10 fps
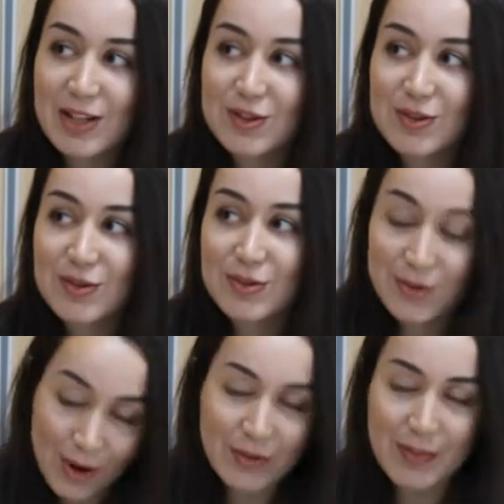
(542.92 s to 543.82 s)
made you
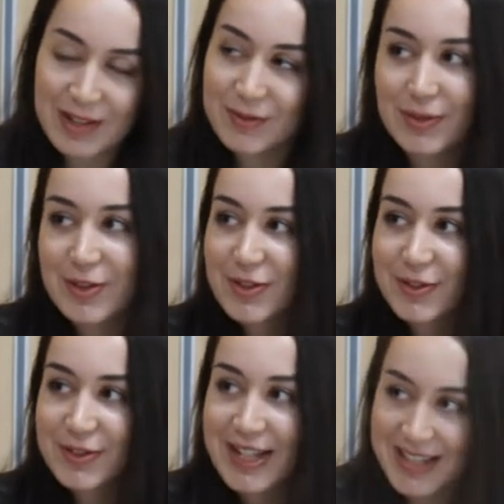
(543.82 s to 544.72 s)
not remain
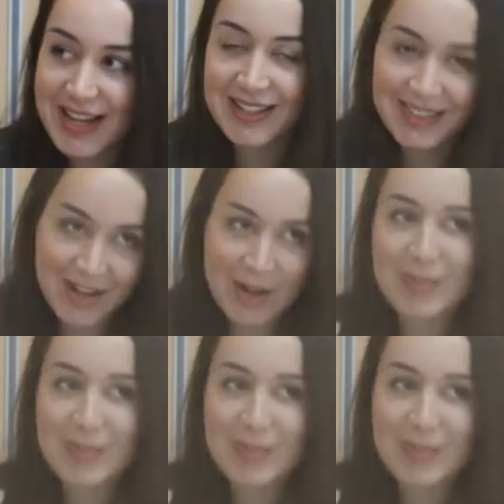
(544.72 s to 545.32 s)
neutral and take the